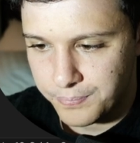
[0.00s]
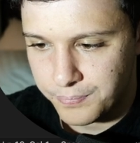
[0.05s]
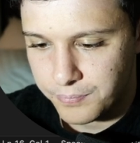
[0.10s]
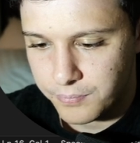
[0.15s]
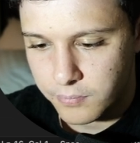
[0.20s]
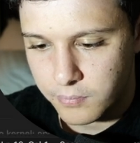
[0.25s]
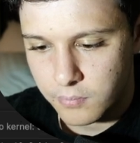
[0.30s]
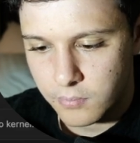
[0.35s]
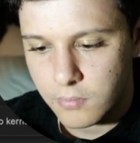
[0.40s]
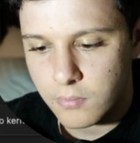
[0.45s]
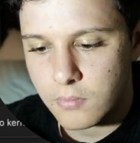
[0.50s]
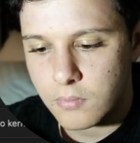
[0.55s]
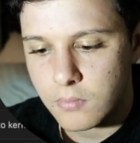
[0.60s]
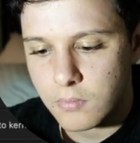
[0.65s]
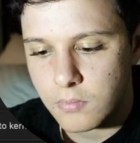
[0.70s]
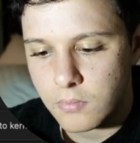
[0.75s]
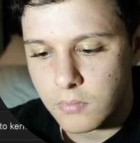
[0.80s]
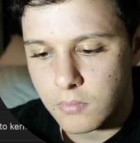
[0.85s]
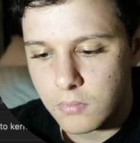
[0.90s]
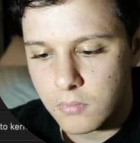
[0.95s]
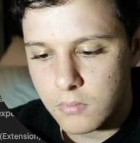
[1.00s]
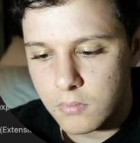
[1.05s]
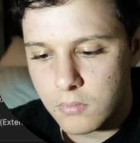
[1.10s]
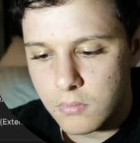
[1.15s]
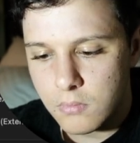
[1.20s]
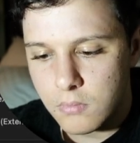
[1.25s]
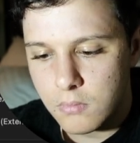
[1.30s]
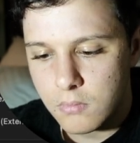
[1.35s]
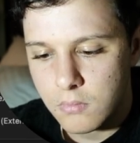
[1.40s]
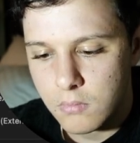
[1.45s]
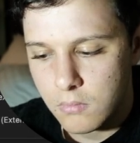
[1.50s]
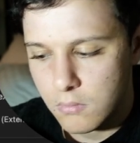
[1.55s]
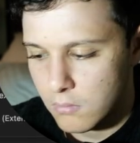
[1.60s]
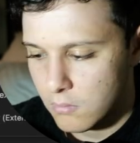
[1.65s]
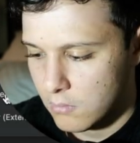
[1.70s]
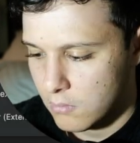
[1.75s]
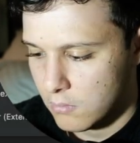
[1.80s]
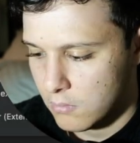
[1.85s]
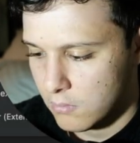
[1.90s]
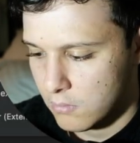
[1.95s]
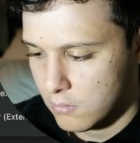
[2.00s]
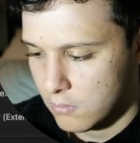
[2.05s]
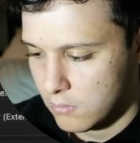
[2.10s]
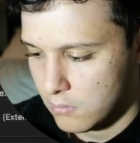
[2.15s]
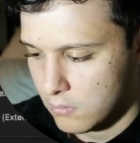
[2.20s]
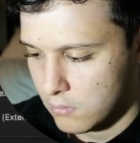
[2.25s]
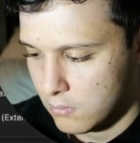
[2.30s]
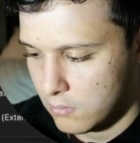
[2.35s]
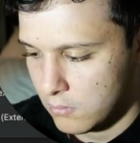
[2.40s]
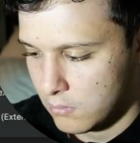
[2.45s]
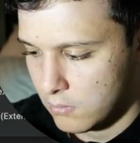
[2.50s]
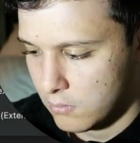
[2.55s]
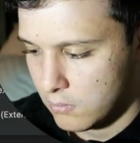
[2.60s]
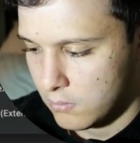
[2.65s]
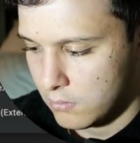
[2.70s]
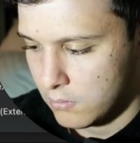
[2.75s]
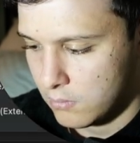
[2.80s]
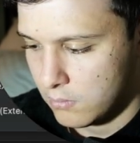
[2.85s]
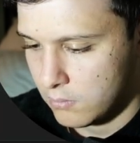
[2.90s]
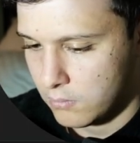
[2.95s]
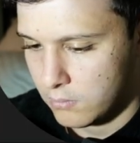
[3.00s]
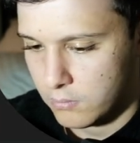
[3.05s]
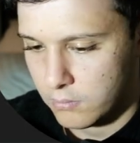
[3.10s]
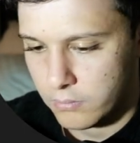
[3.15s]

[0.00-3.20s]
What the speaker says: No one is speaking in this clip.